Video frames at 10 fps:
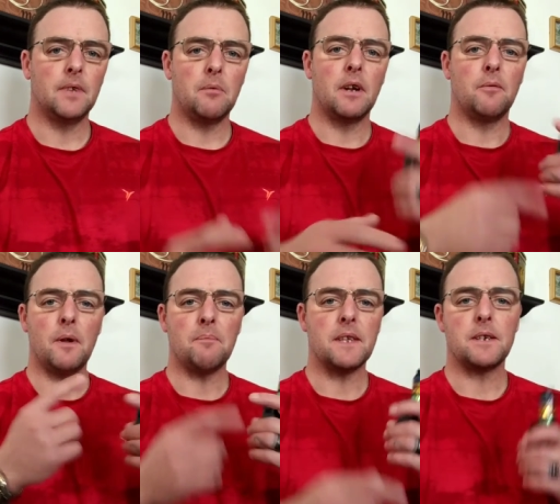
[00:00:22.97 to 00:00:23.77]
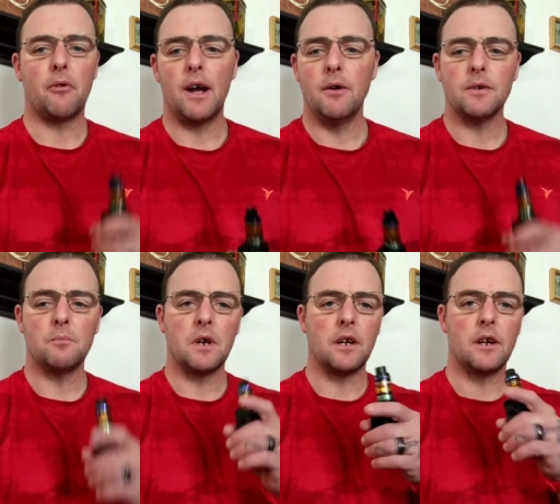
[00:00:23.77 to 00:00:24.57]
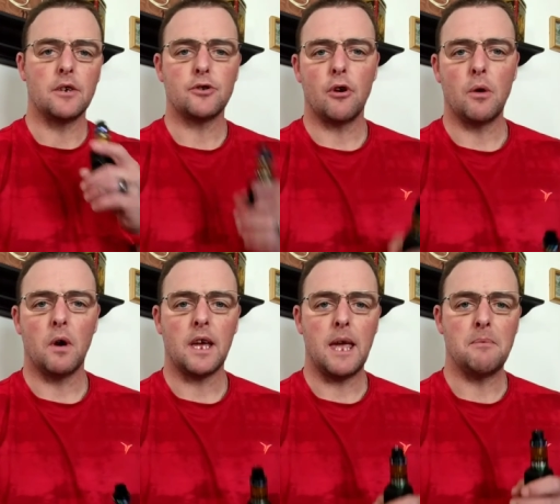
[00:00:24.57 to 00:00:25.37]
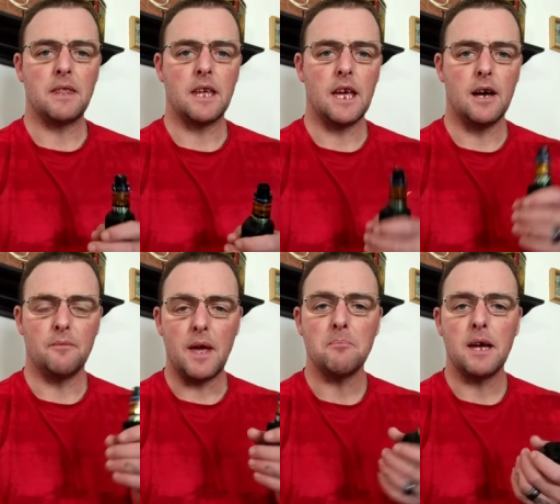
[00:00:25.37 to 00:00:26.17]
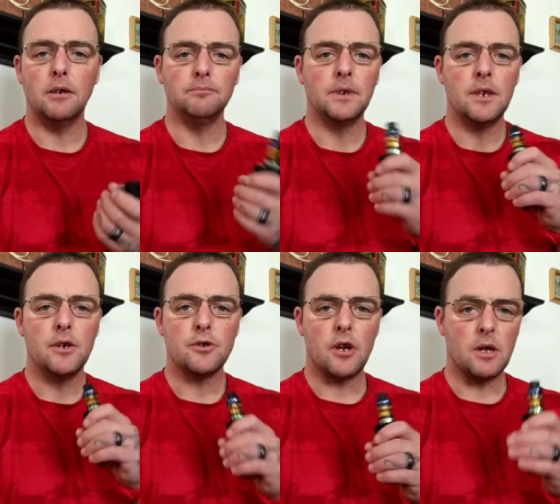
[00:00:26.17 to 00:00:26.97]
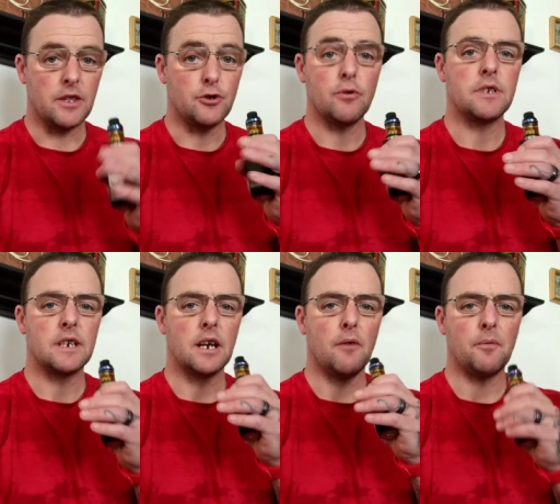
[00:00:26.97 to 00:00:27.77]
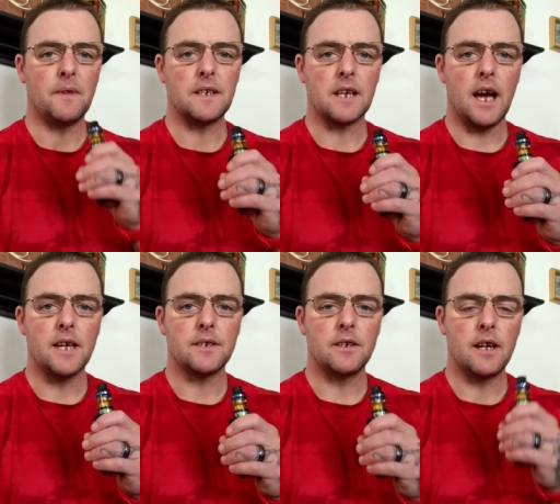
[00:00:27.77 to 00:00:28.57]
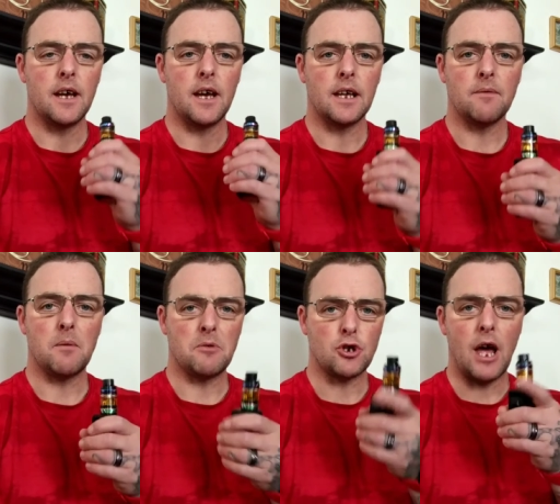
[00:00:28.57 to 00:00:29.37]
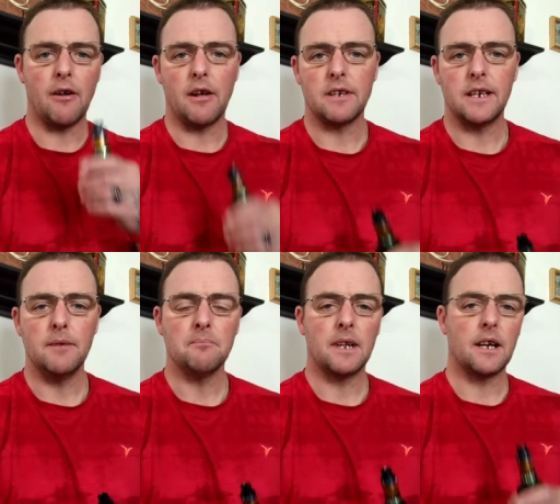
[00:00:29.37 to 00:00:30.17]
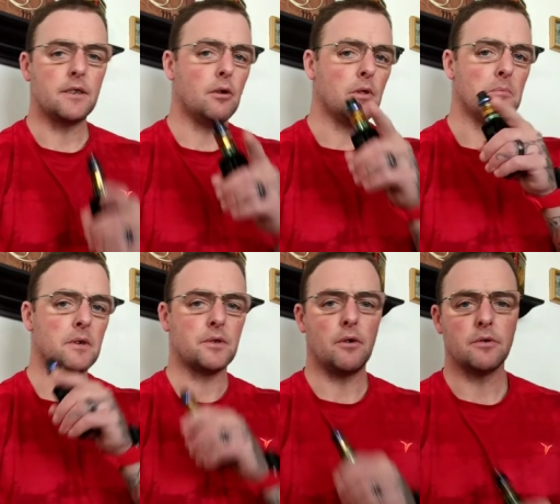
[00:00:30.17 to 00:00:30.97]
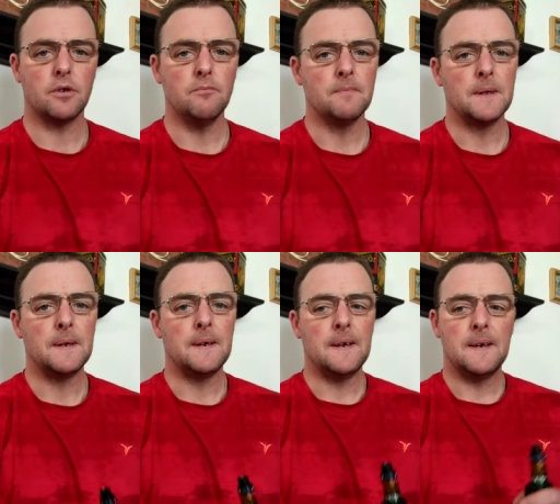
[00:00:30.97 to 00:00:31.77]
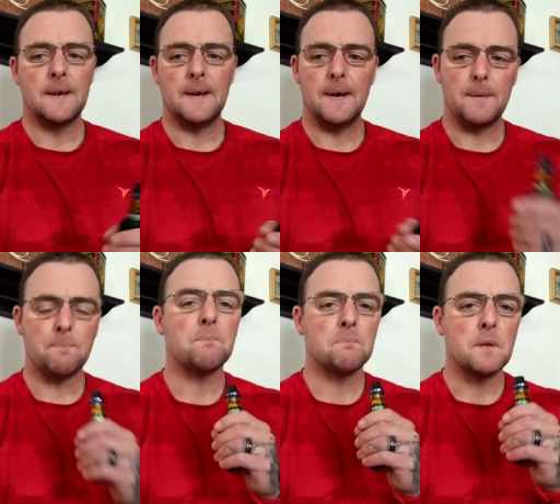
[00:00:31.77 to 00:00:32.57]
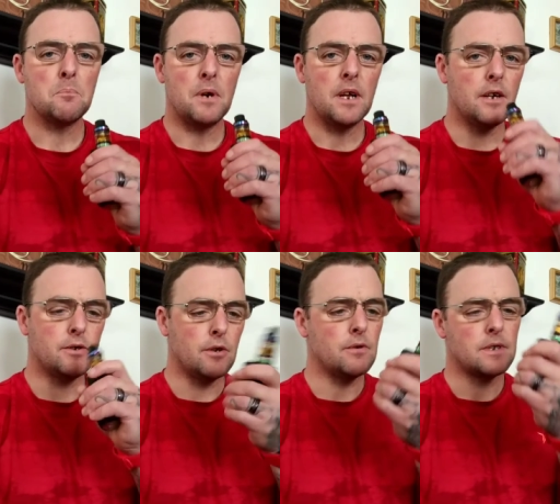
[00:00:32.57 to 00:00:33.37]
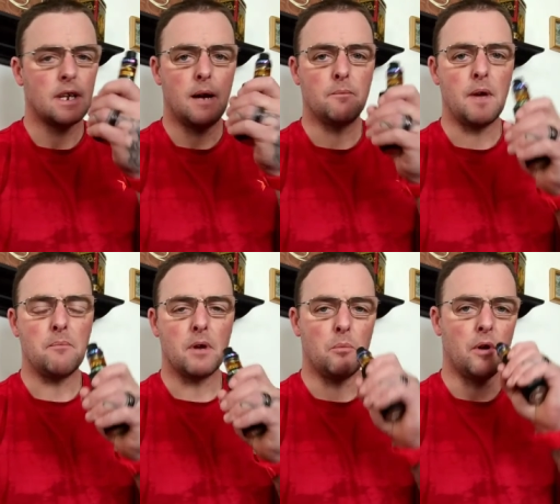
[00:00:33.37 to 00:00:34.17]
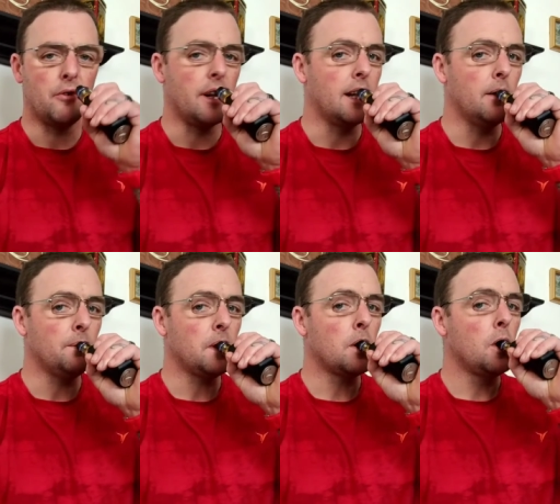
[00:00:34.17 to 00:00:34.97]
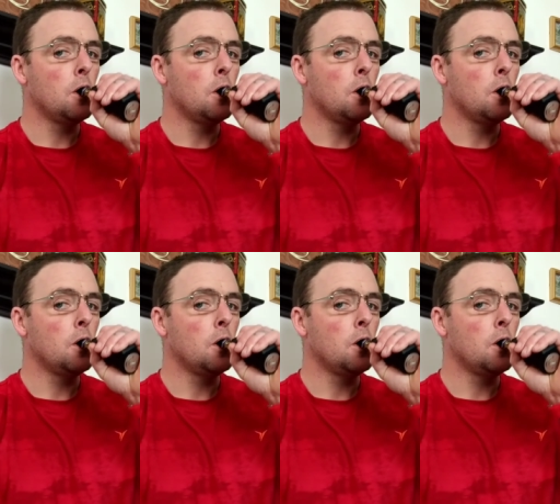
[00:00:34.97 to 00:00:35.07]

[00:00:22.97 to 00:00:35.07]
I'm going to flip this around and we're going to show you what came in the uh, vape mail show you the juices I got from these guys and uh, give them a shout out here like I told them I was going to uh, pretty good juice I'm vaping on one right now